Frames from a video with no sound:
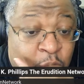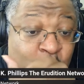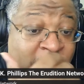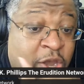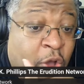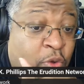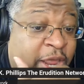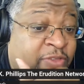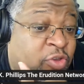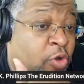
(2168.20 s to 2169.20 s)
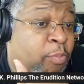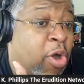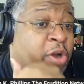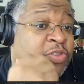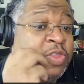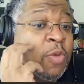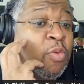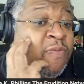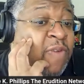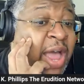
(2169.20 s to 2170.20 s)
we know that certain parts of them
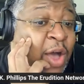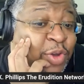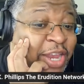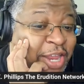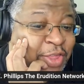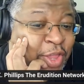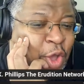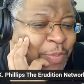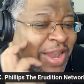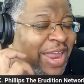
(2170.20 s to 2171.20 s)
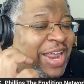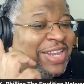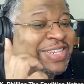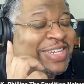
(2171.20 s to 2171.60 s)
were found in Ethiopia. Now, that is